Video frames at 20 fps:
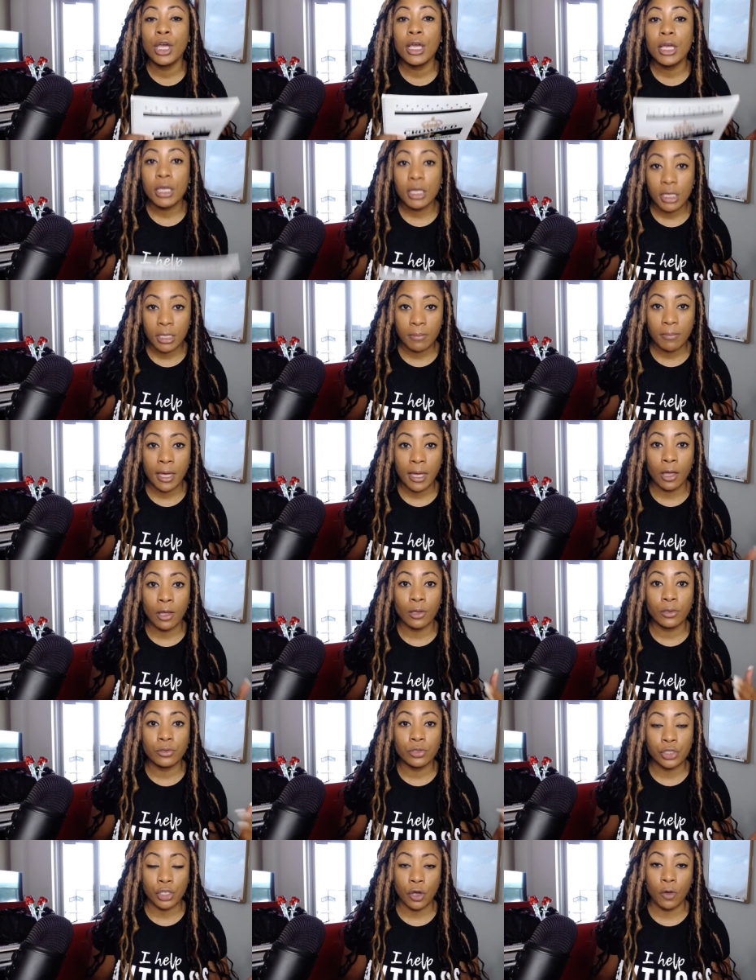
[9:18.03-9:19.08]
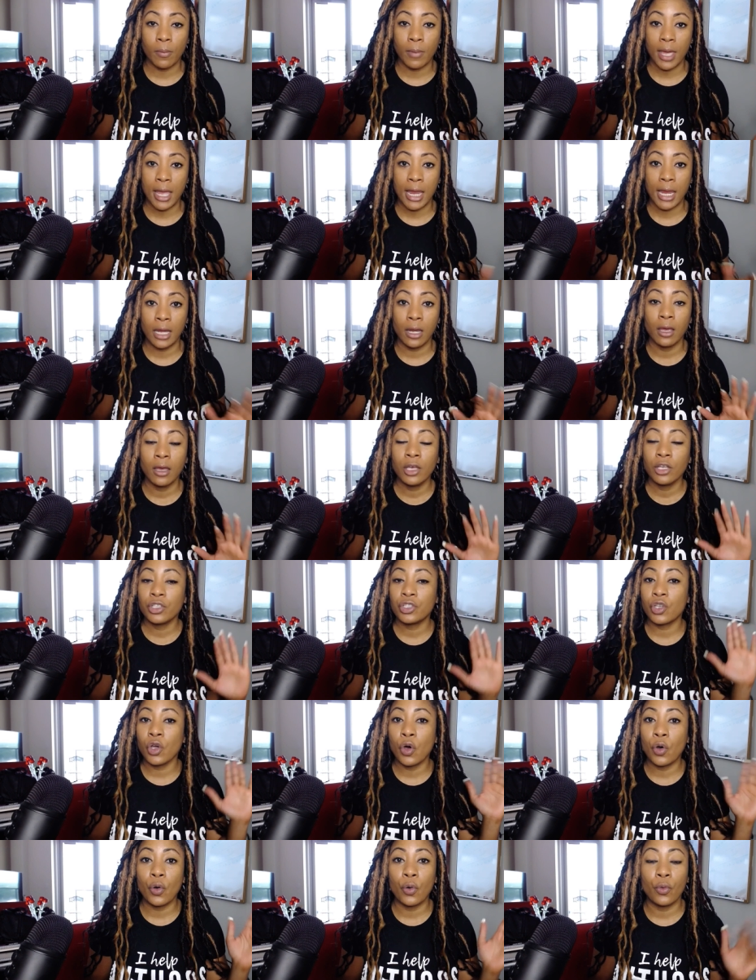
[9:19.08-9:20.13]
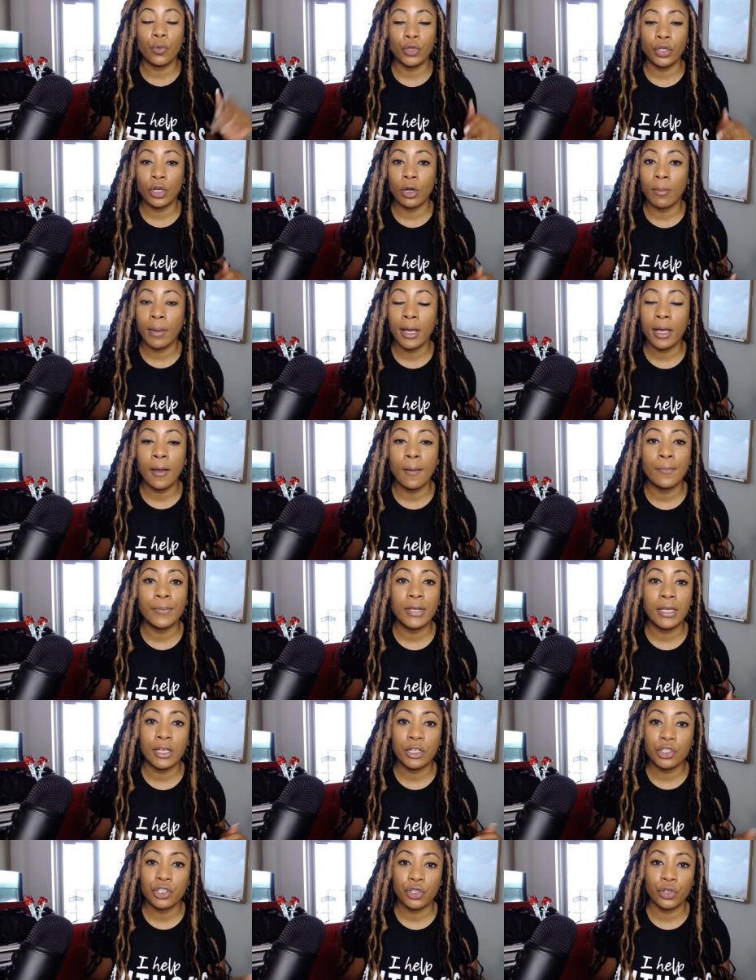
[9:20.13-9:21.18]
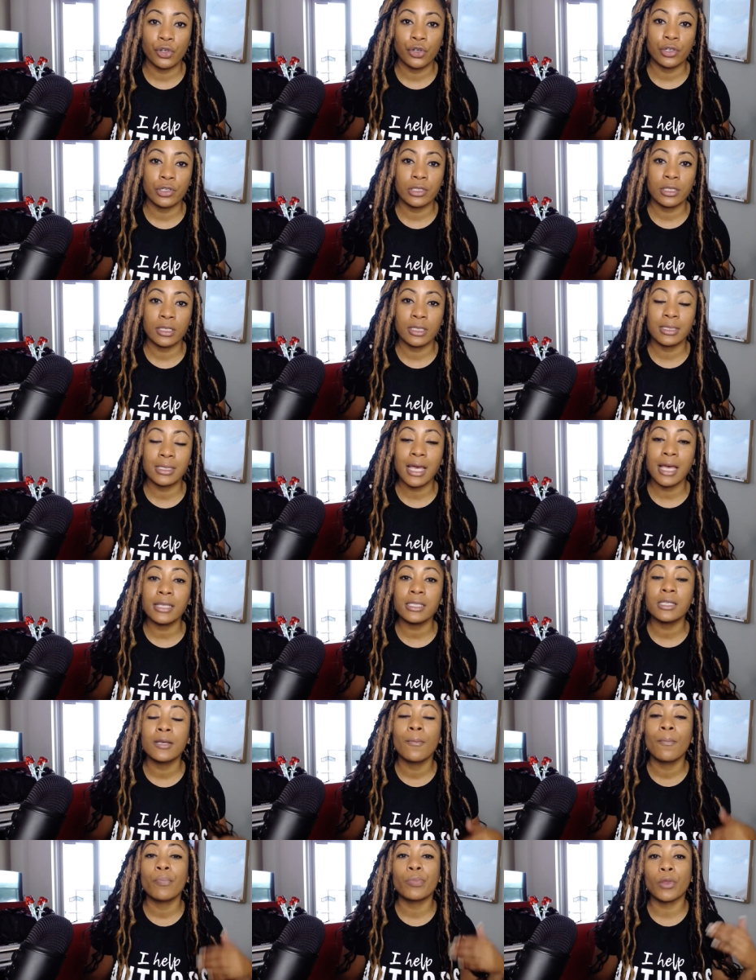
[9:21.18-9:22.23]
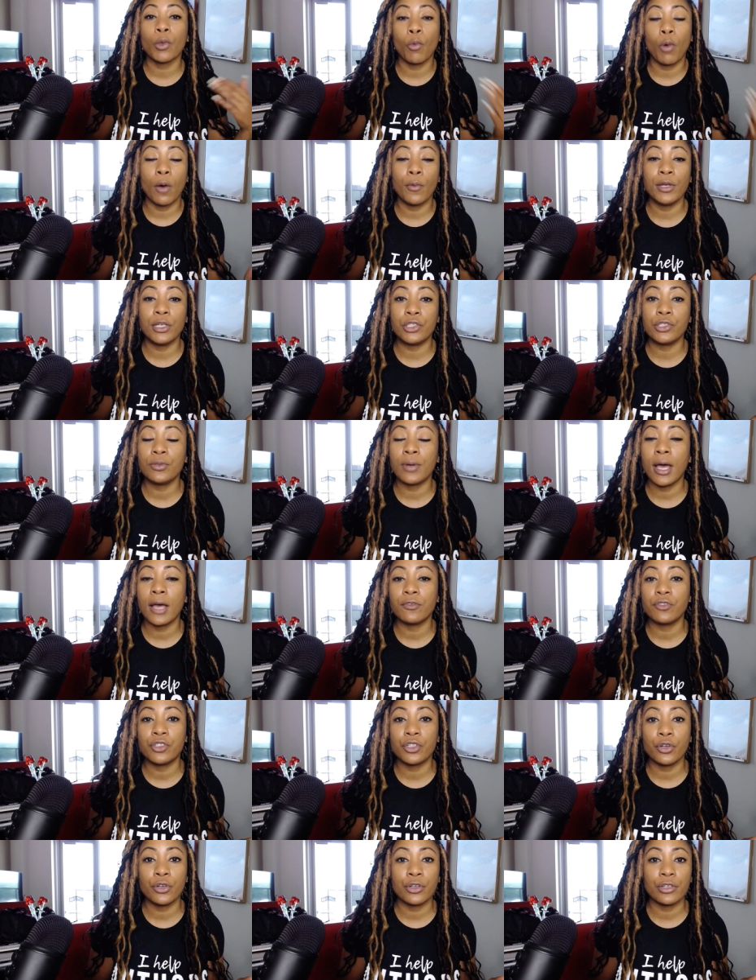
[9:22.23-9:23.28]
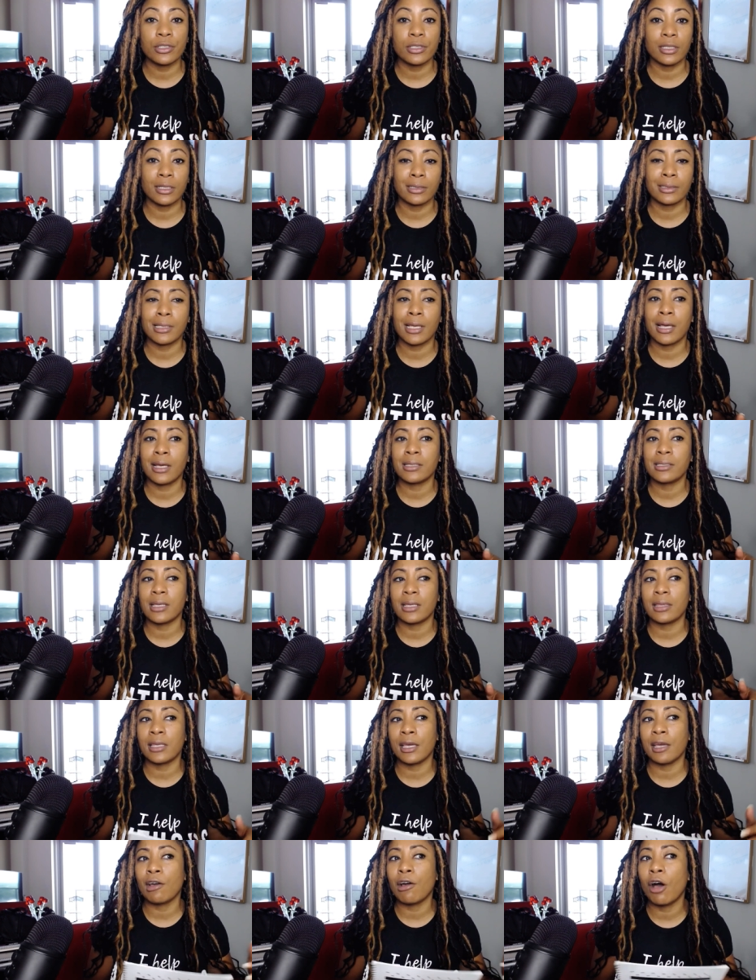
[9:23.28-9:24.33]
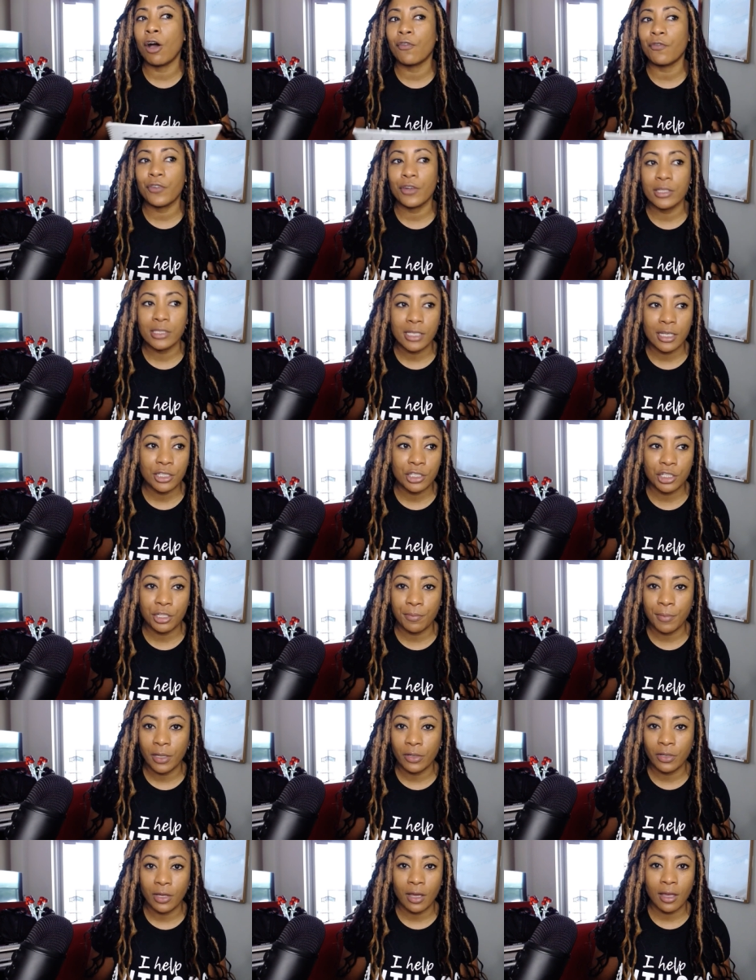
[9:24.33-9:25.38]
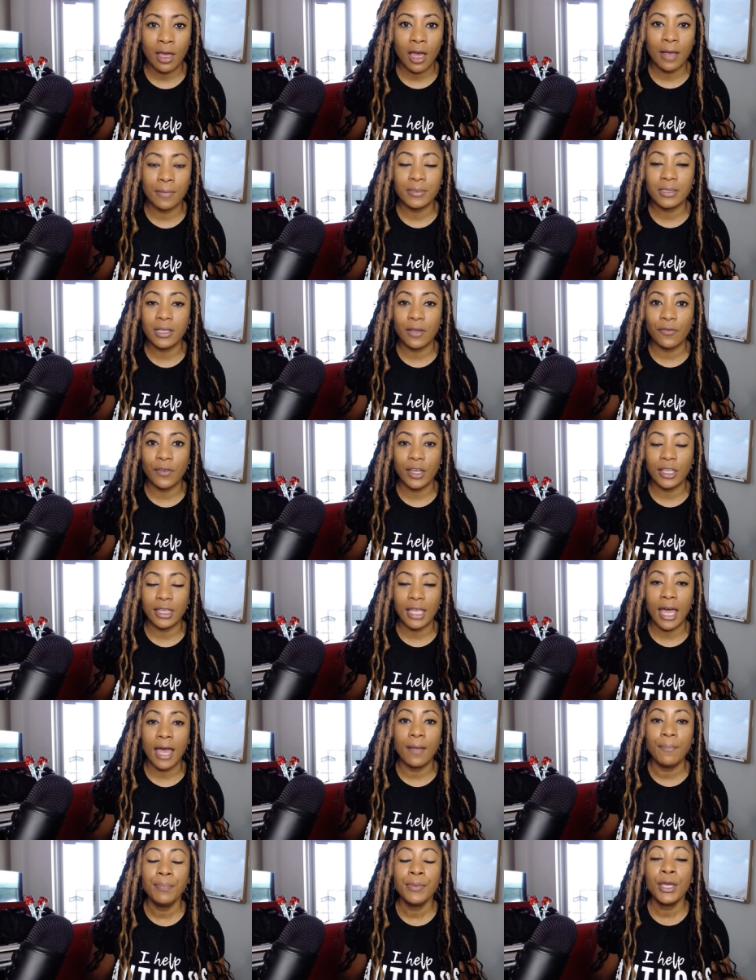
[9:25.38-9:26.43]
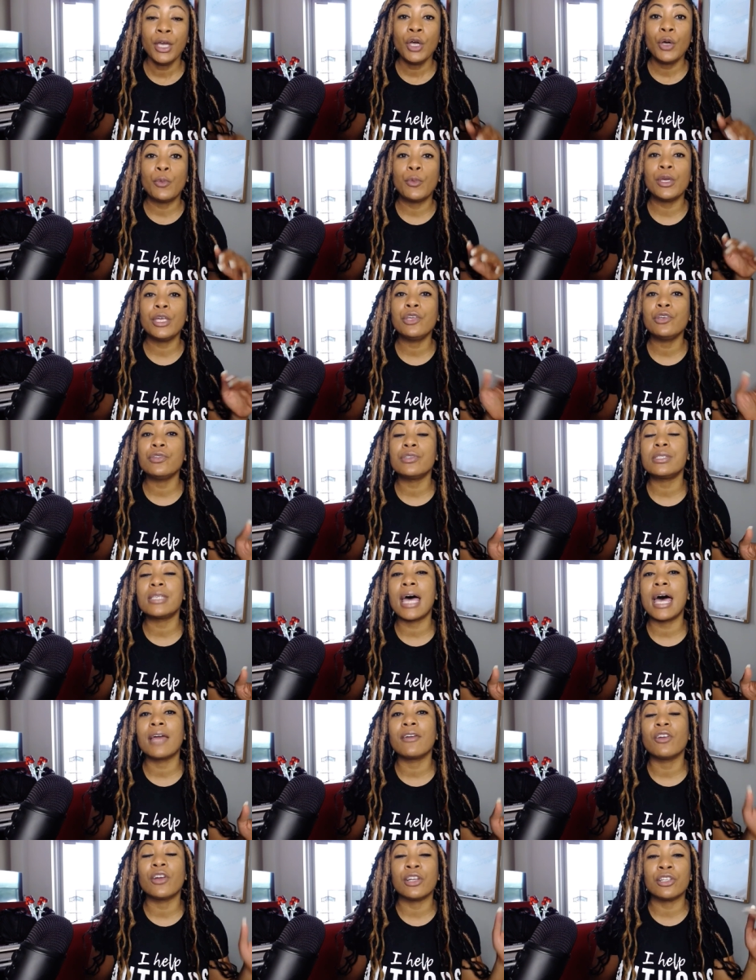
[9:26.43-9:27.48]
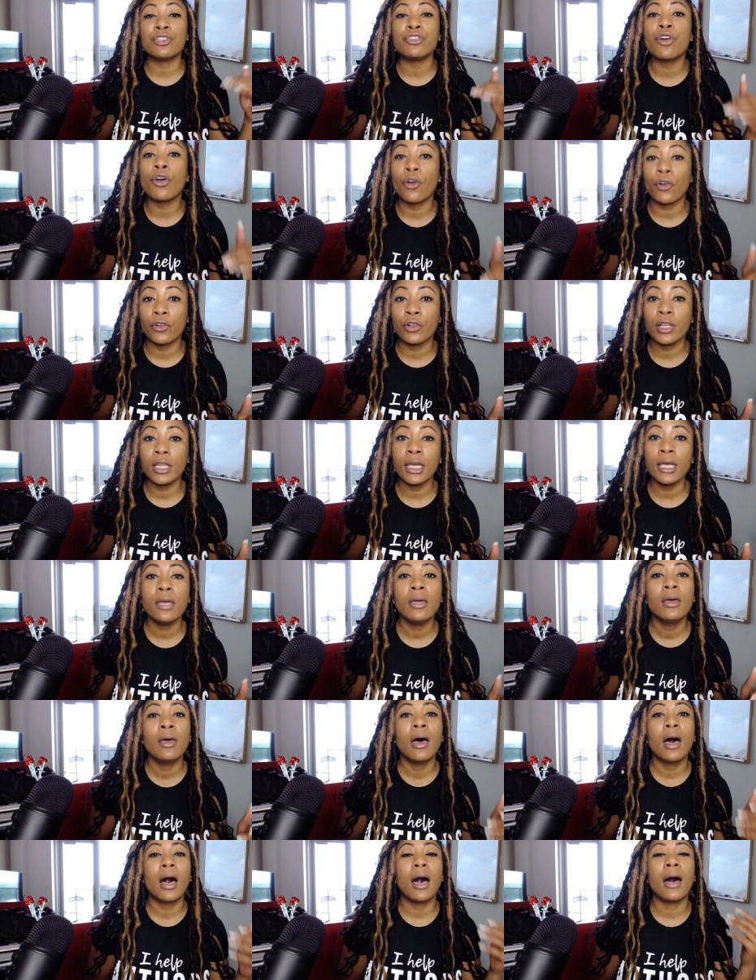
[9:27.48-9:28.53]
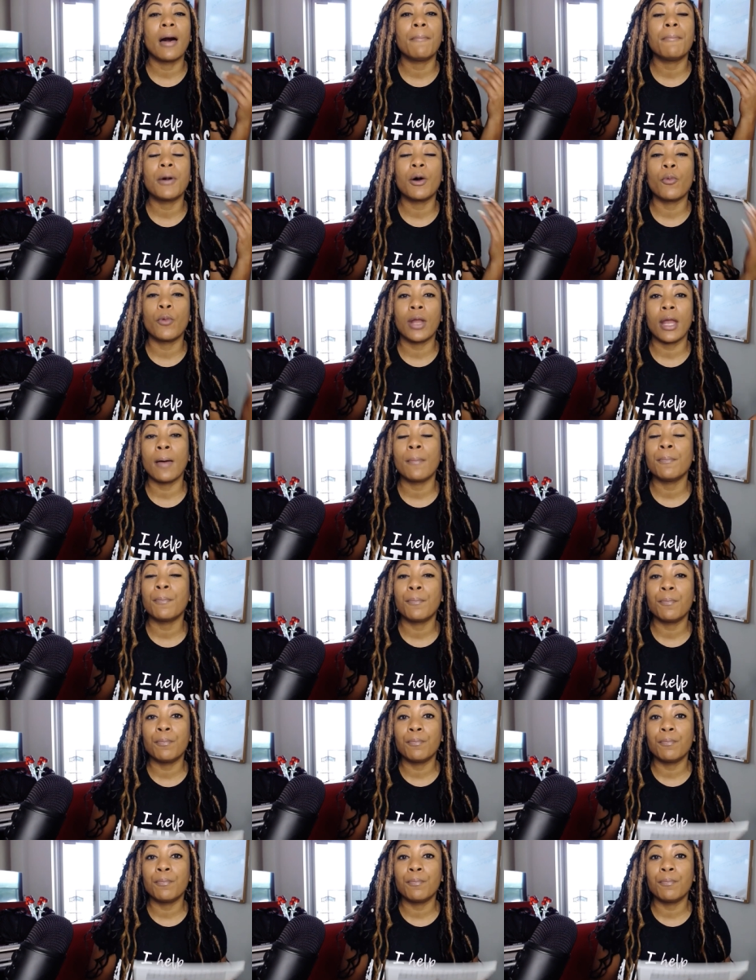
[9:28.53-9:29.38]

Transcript: email domain. So, you know, my company is Show Your Success while we do have show your success i think conference at gmail.com stuff like that we use that internally um, but when i'm